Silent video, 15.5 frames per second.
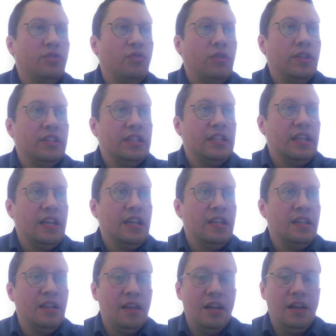so once
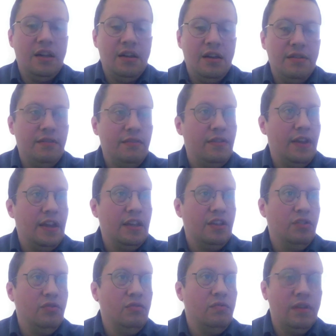again,
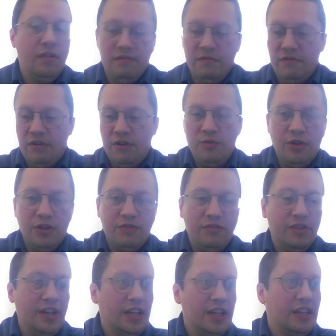thank you very much
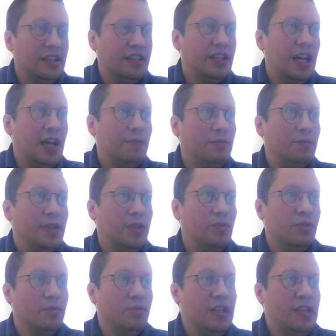for taking the time to meet
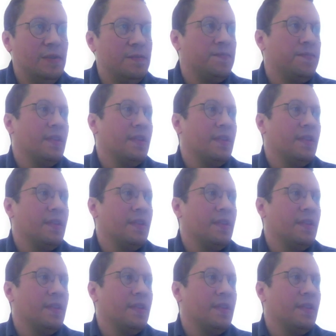with me.